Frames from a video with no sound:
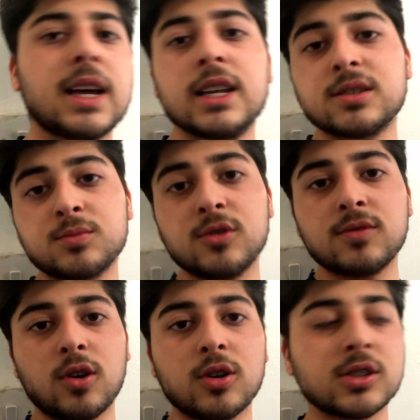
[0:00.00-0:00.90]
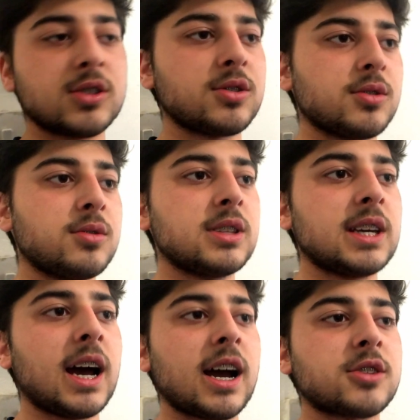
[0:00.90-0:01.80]
yeah, let's move on to
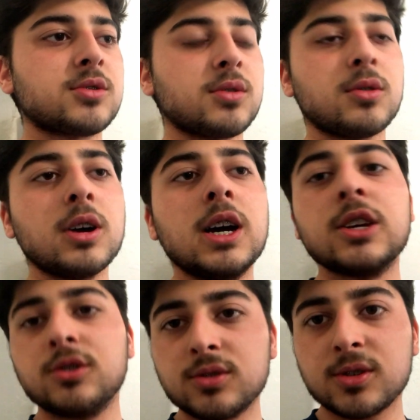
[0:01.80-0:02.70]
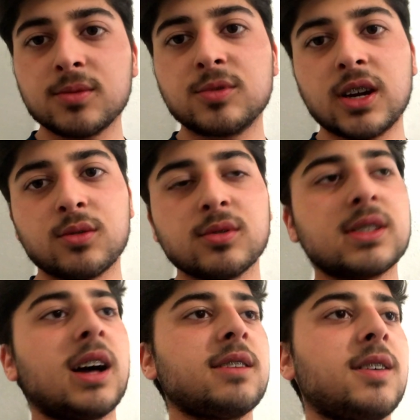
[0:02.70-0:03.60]
the actual YouTube channels
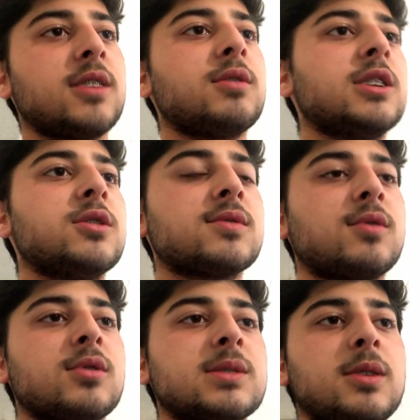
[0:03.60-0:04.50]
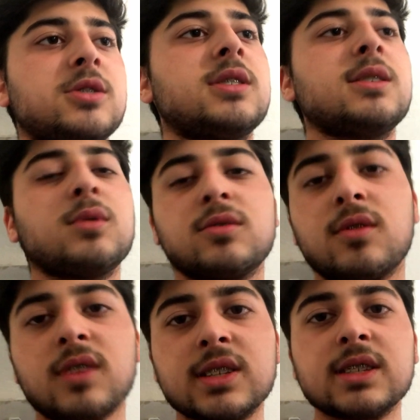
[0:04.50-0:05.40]
that I find really useful, especially when
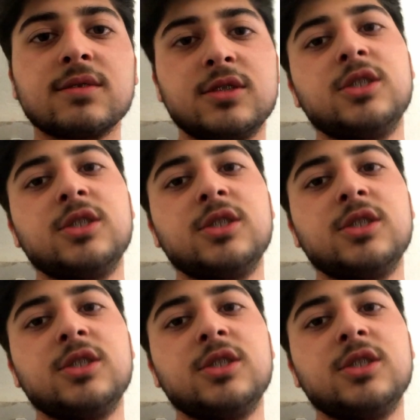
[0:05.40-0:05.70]
revising for